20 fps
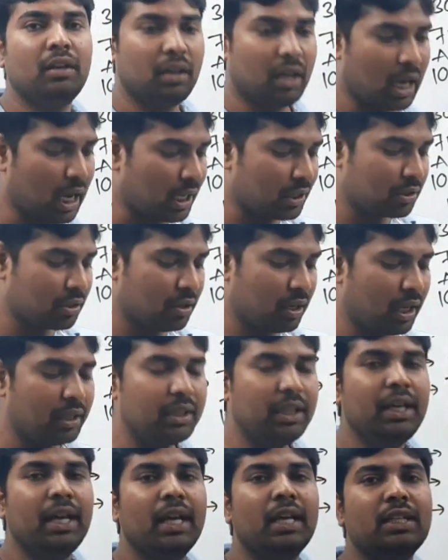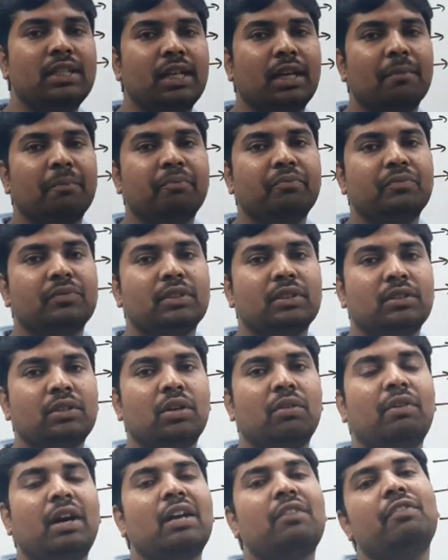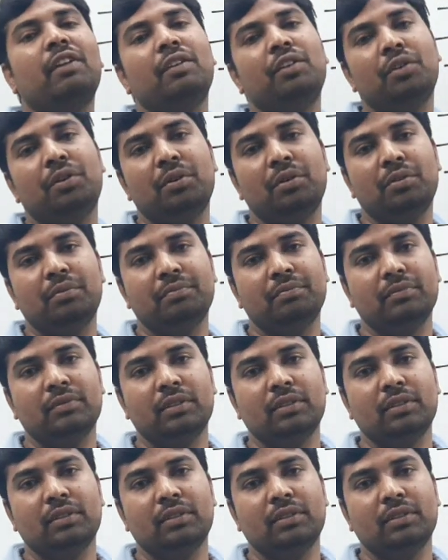asked on the LCM. So what will you do?